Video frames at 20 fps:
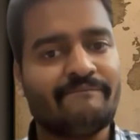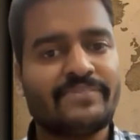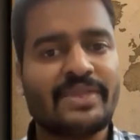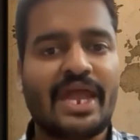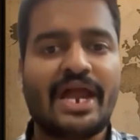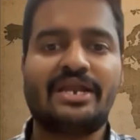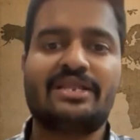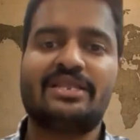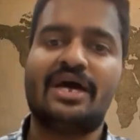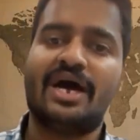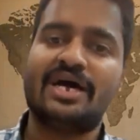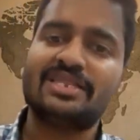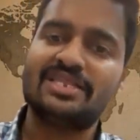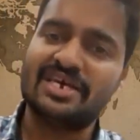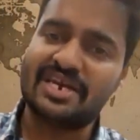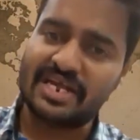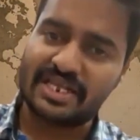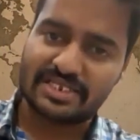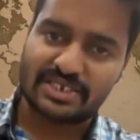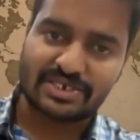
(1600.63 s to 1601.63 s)
At the
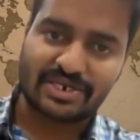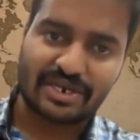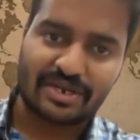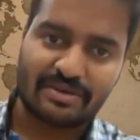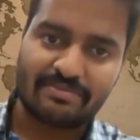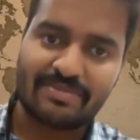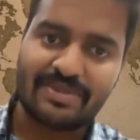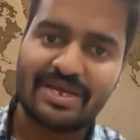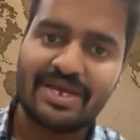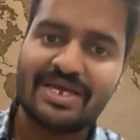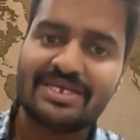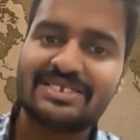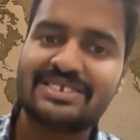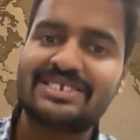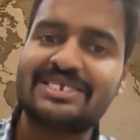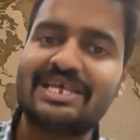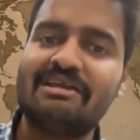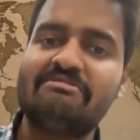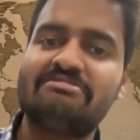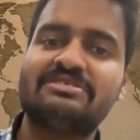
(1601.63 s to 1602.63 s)
other extreme,
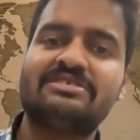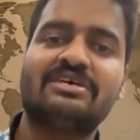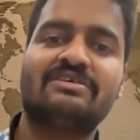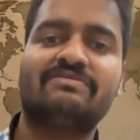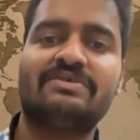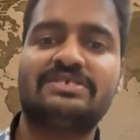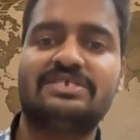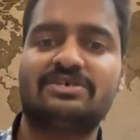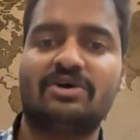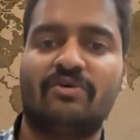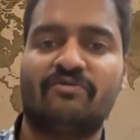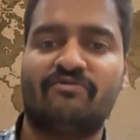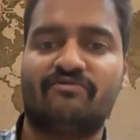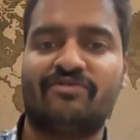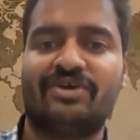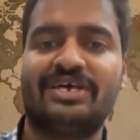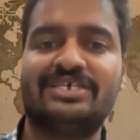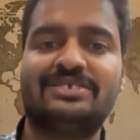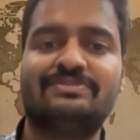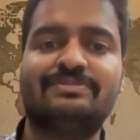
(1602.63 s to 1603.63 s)
self service
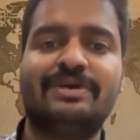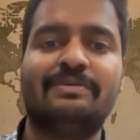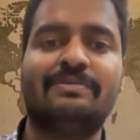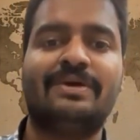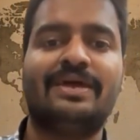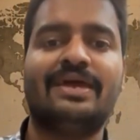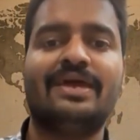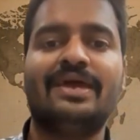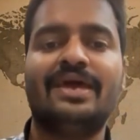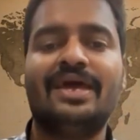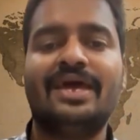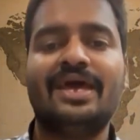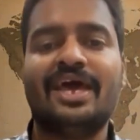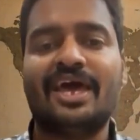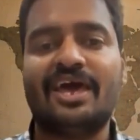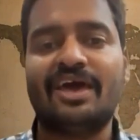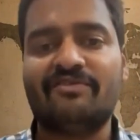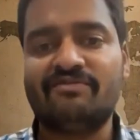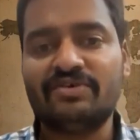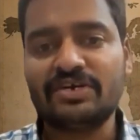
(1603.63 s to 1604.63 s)
softwares may be
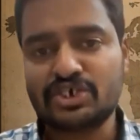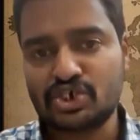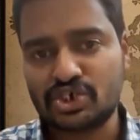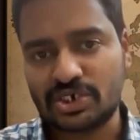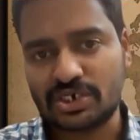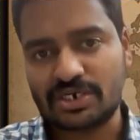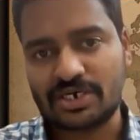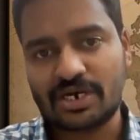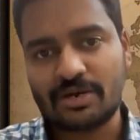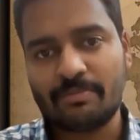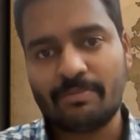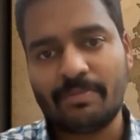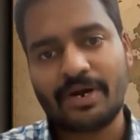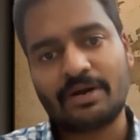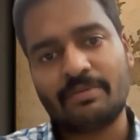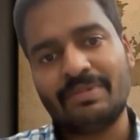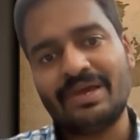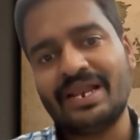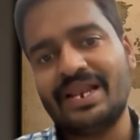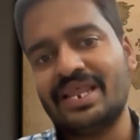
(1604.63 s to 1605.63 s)
efficient but
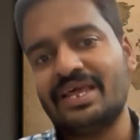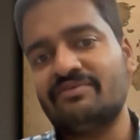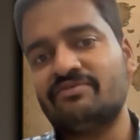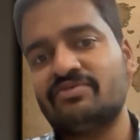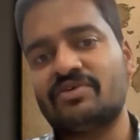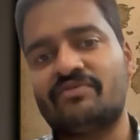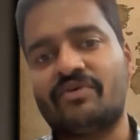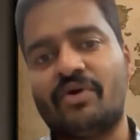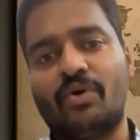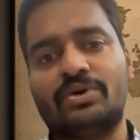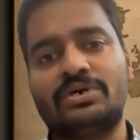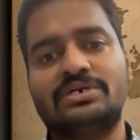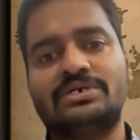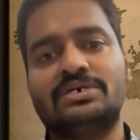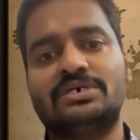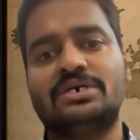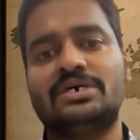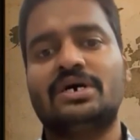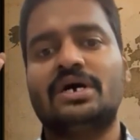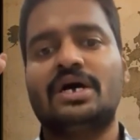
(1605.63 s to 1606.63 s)
may leave the
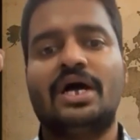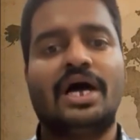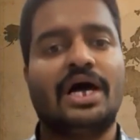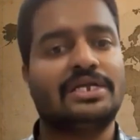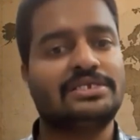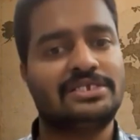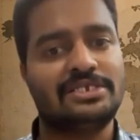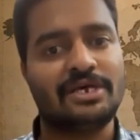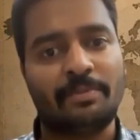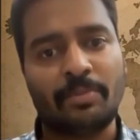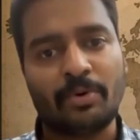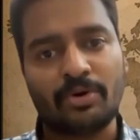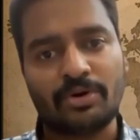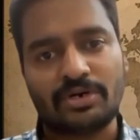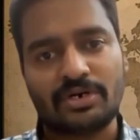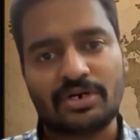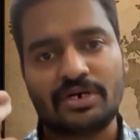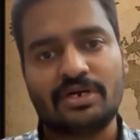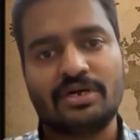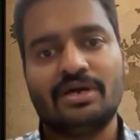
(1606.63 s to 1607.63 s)
founder
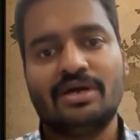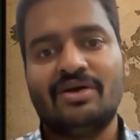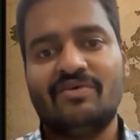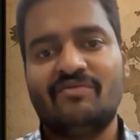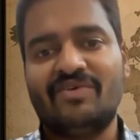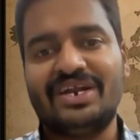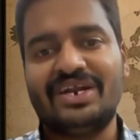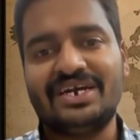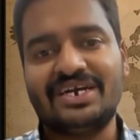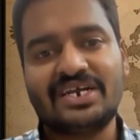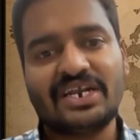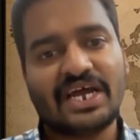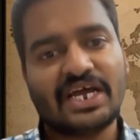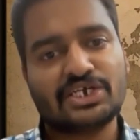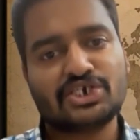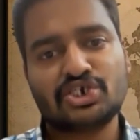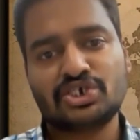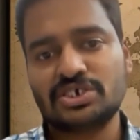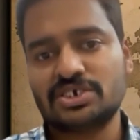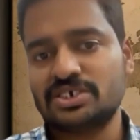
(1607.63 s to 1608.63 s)
unsupported when
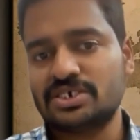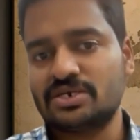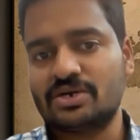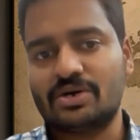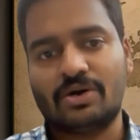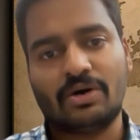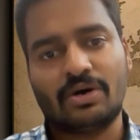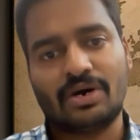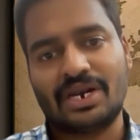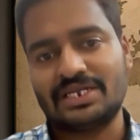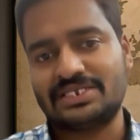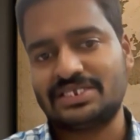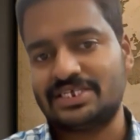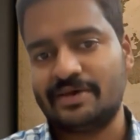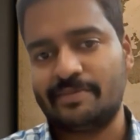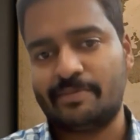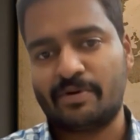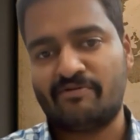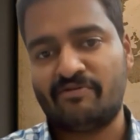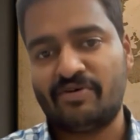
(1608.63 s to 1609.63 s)
interaction or let's say
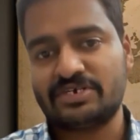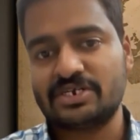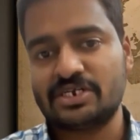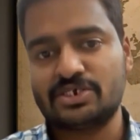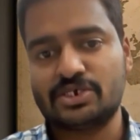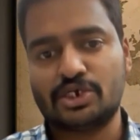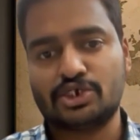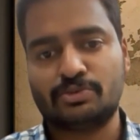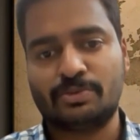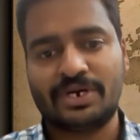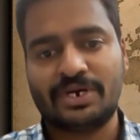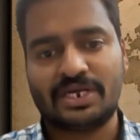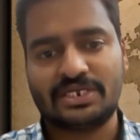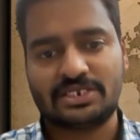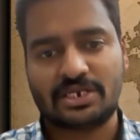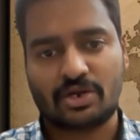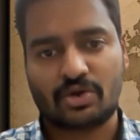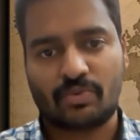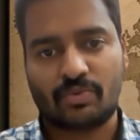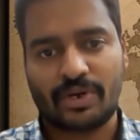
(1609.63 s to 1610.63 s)
professional judgment is
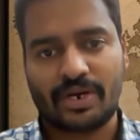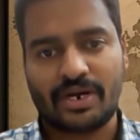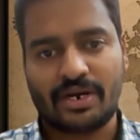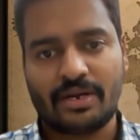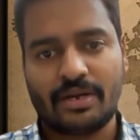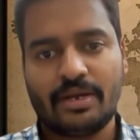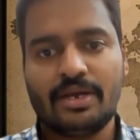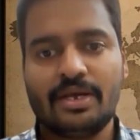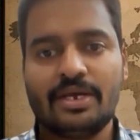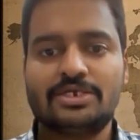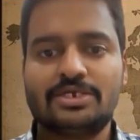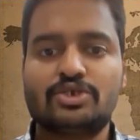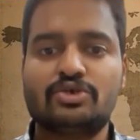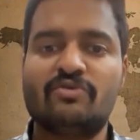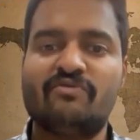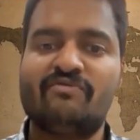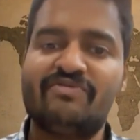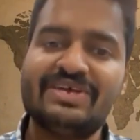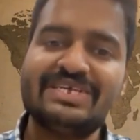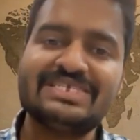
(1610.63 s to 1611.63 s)
required. So
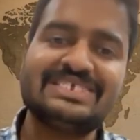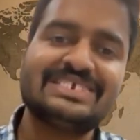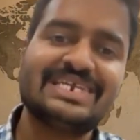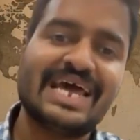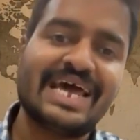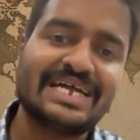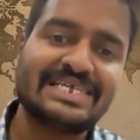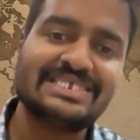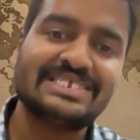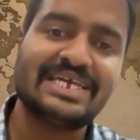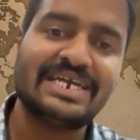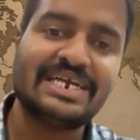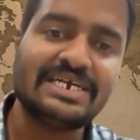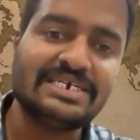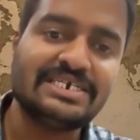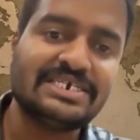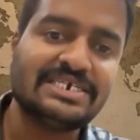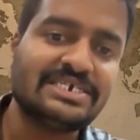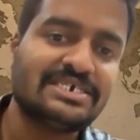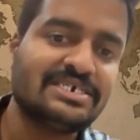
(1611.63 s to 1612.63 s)
Finstack's
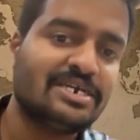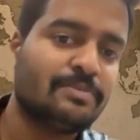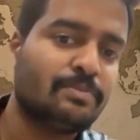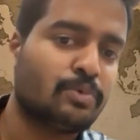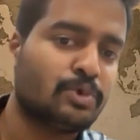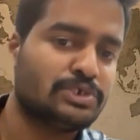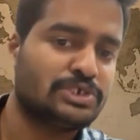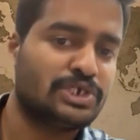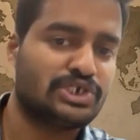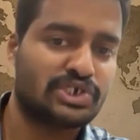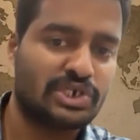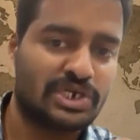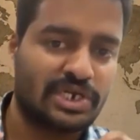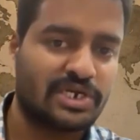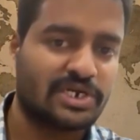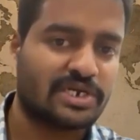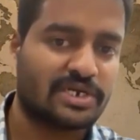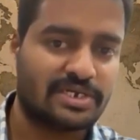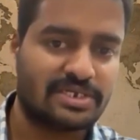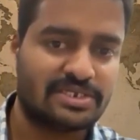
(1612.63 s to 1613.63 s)
intended position
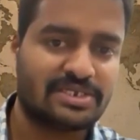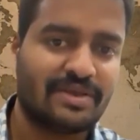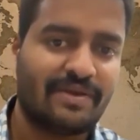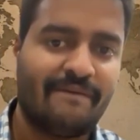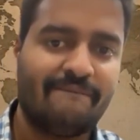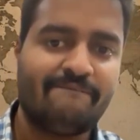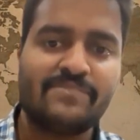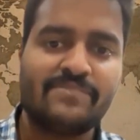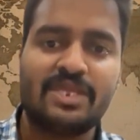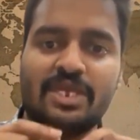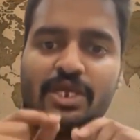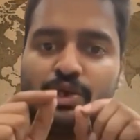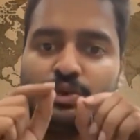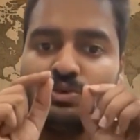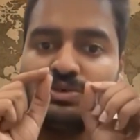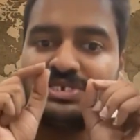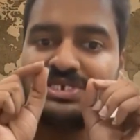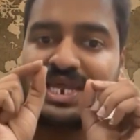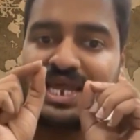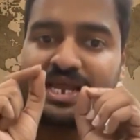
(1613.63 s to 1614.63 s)
here is
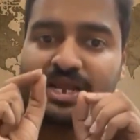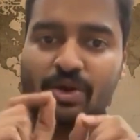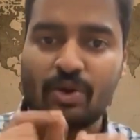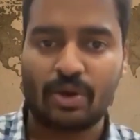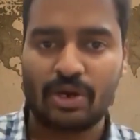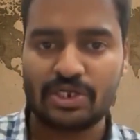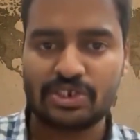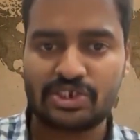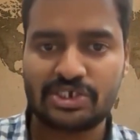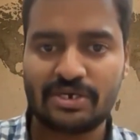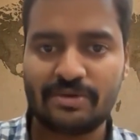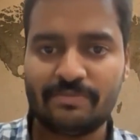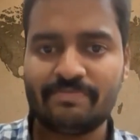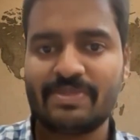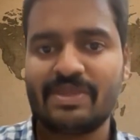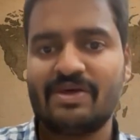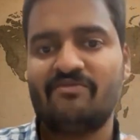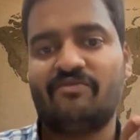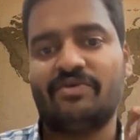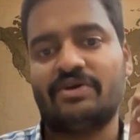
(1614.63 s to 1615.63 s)
use technology
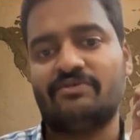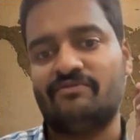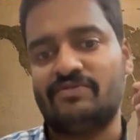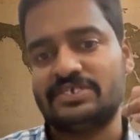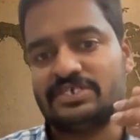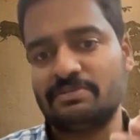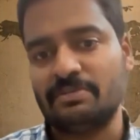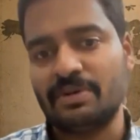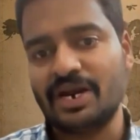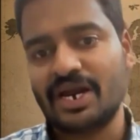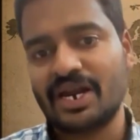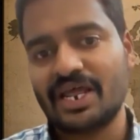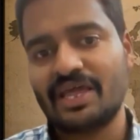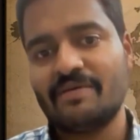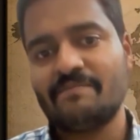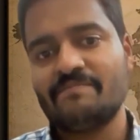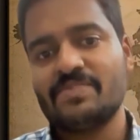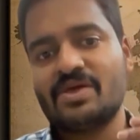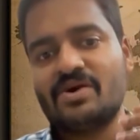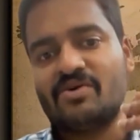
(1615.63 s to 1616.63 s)
for
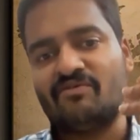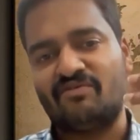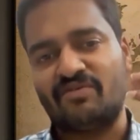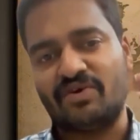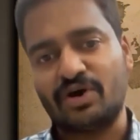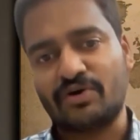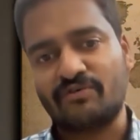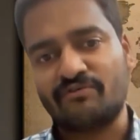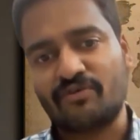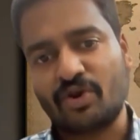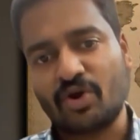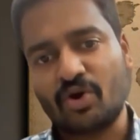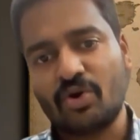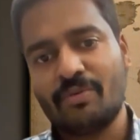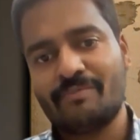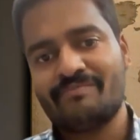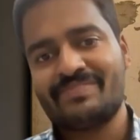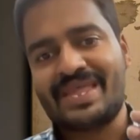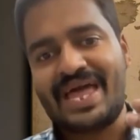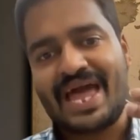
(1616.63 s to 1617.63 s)
visibility,
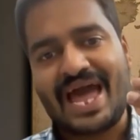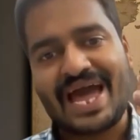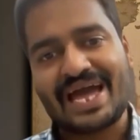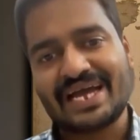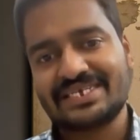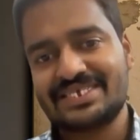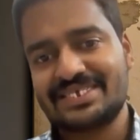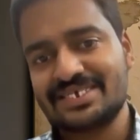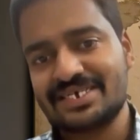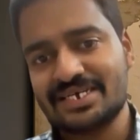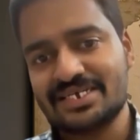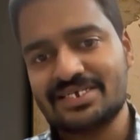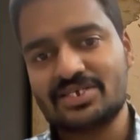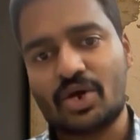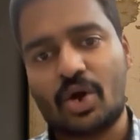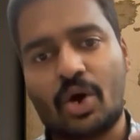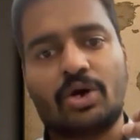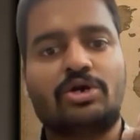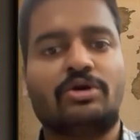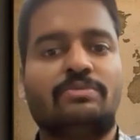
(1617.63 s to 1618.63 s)
workflow, access,
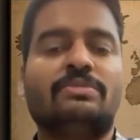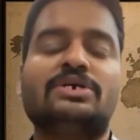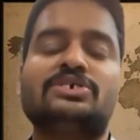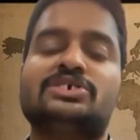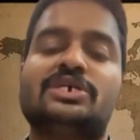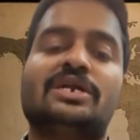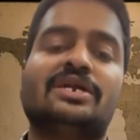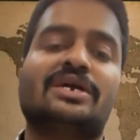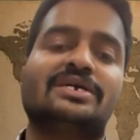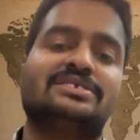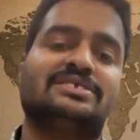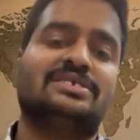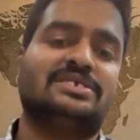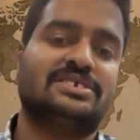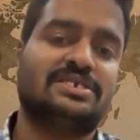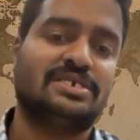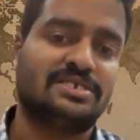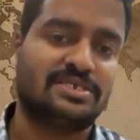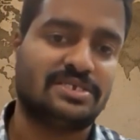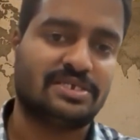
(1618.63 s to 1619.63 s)
automation, and
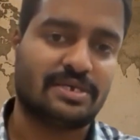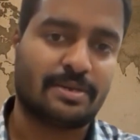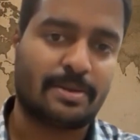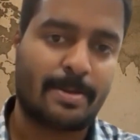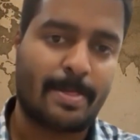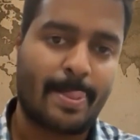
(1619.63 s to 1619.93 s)
consistency.